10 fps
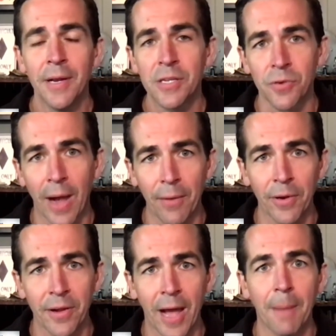So I
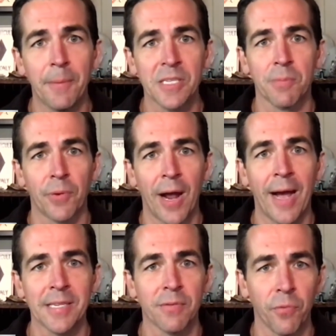would not be
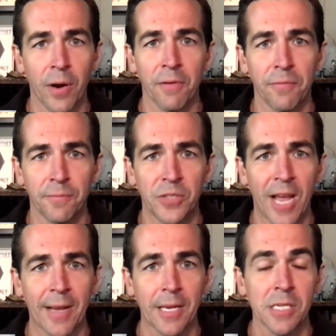surprised if one of
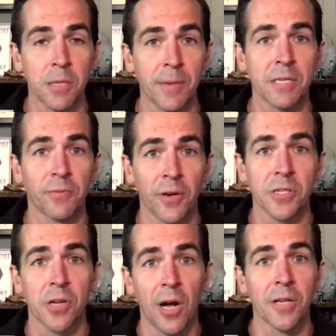Jack Easterby's
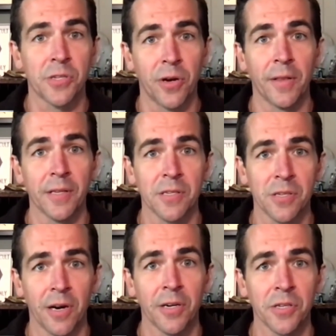first calls during this
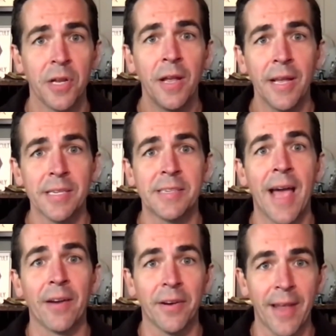search is
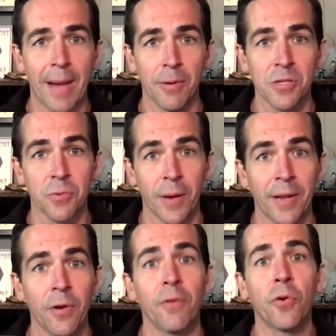down to Dabo
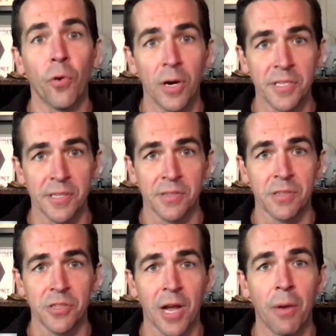Swinney, who, of course, is
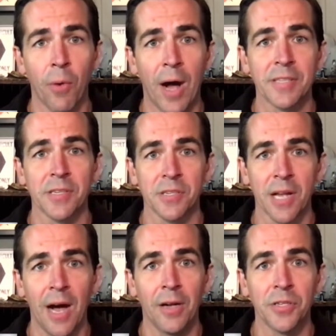Deshaun Watson's
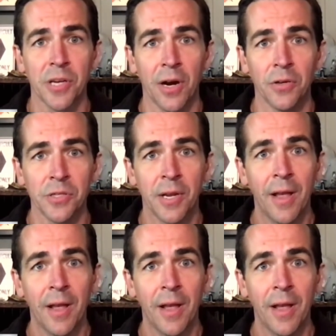college coach,